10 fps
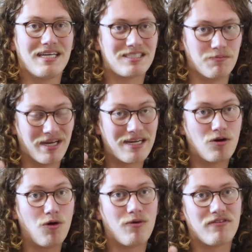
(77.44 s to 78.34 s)

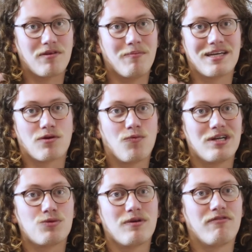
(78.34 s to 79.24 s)
intermingle with the manner in
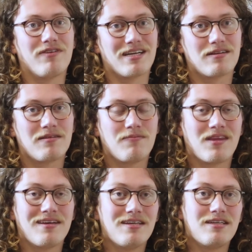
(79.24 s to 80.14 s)
which we think.
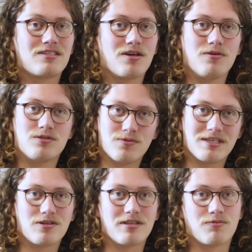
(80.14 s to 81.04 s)
So do
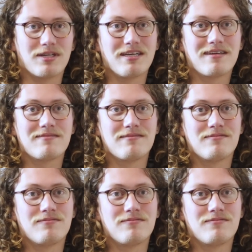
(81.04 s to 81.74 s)
enjoy the reading.